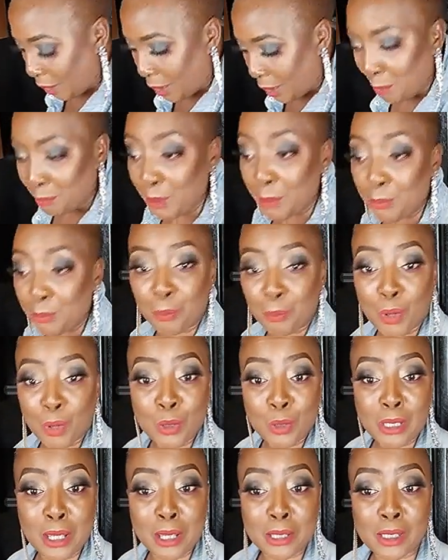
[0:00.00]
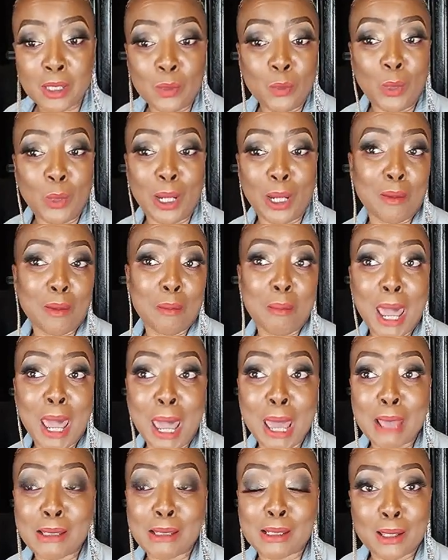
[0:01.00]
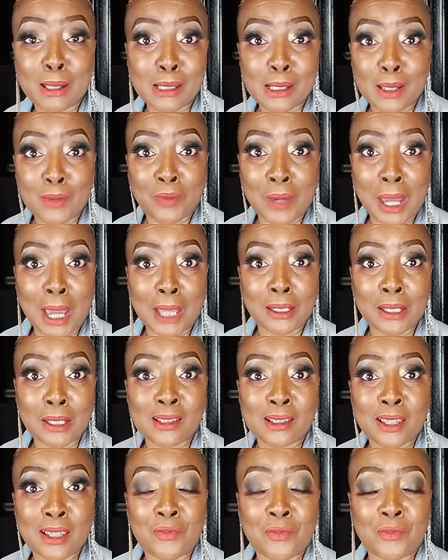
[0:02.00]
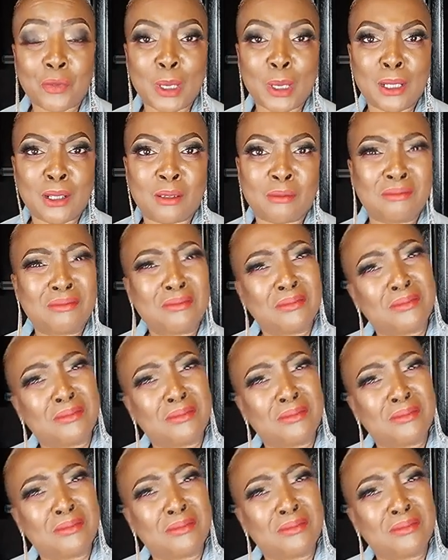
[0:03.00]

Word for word: People protesting wearing masks because it violates their freedom.